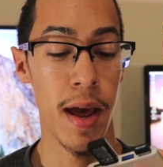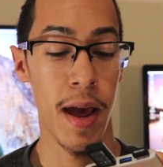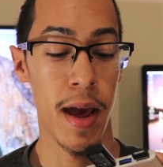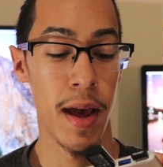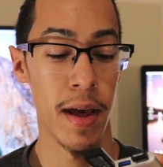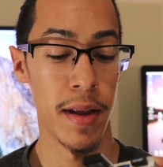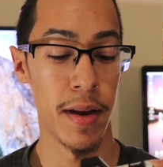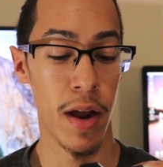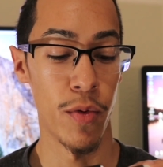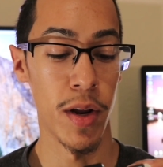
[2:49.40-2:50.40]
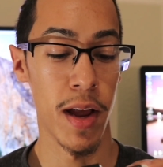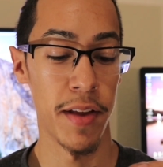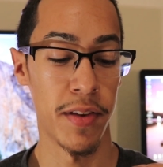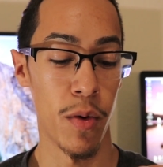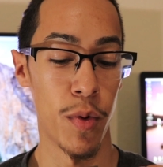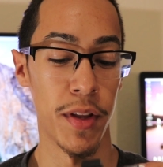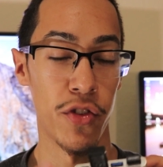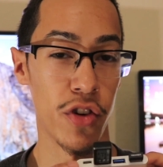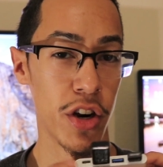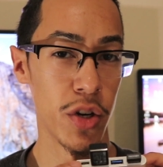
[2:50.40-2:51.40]
And I realized that when the
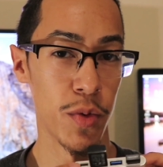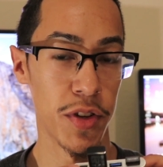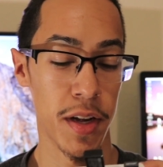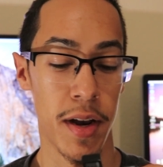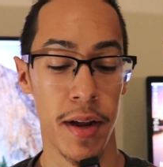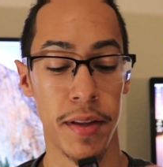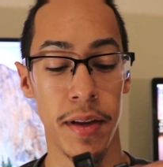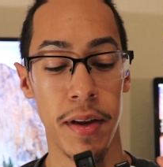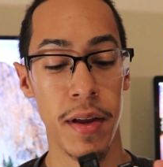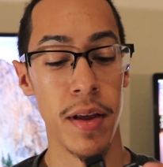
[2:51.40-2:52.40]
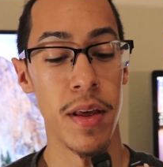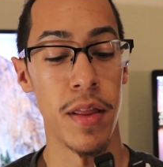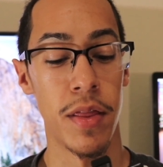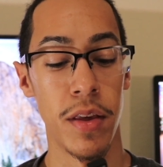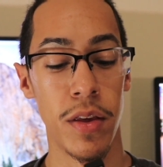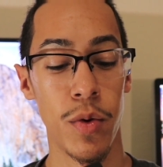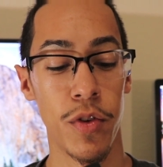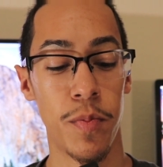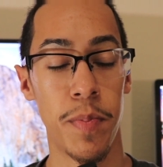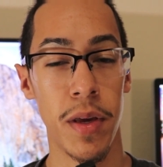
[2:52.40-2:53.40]
charger was connected, the
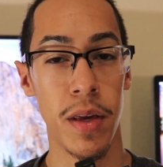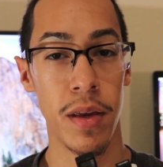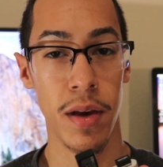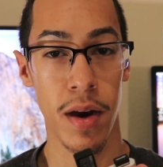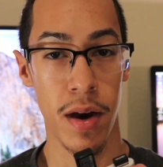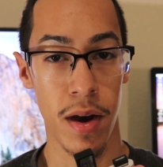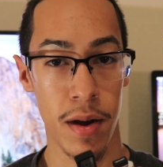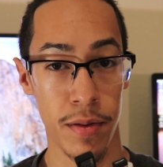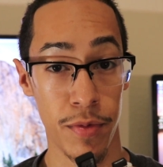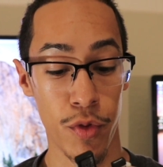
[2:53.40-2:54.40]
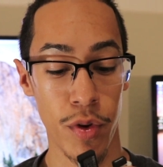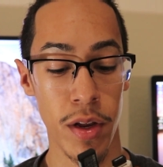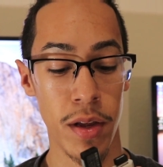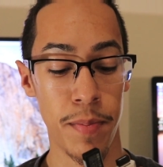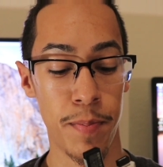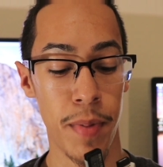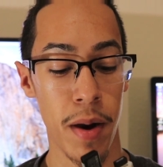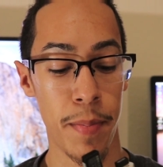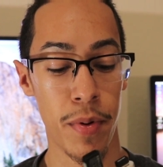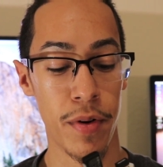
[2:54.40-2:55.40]
USB uh, 3
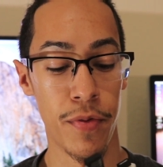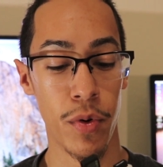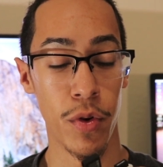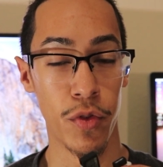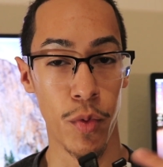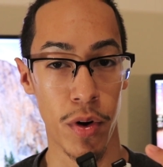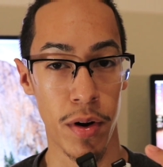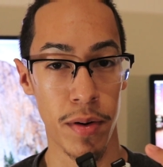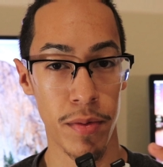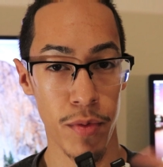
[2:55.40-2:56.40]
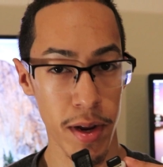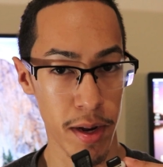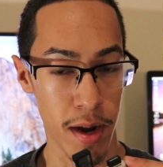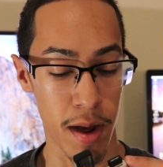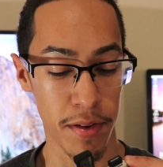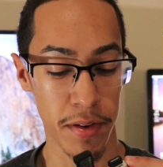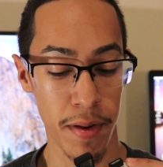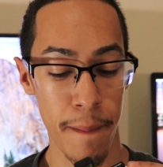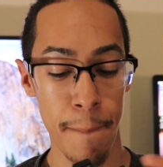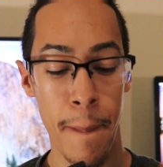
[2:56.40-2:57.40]
uh, peripherals were recognized.
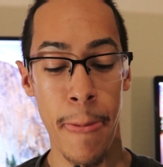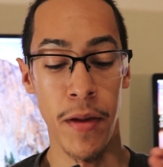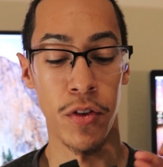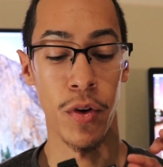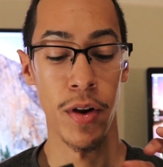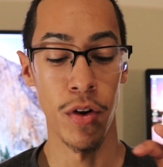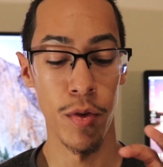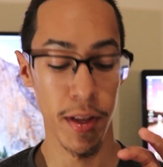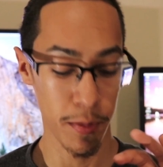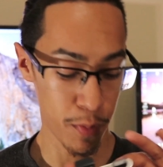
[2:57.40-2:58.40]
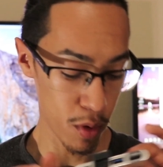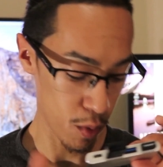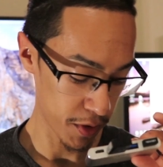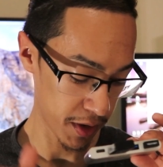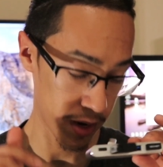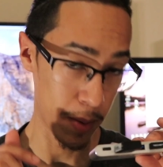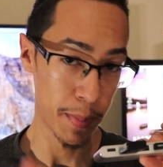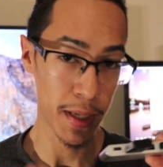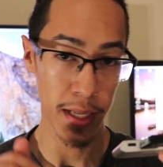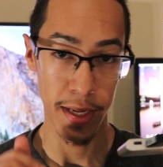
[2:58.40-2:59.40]
So I knew that the port wasn't
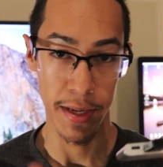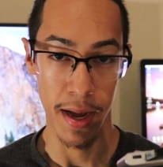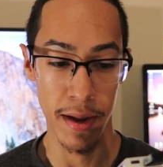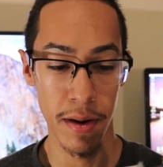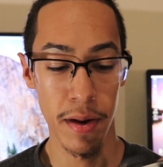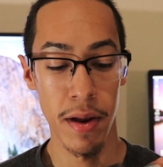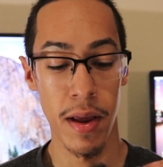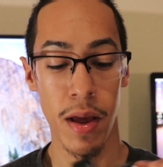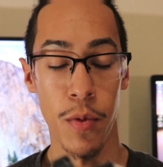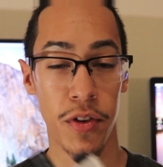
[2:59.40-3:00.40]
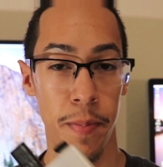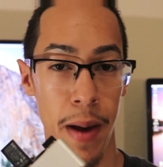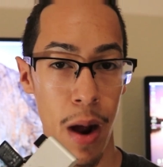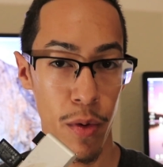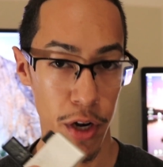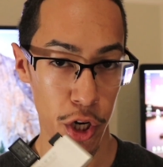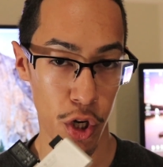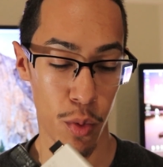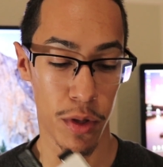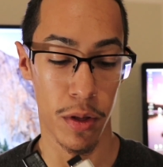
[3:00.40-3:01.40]
completely dead, it was a power
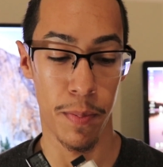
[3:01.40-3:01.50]
issue with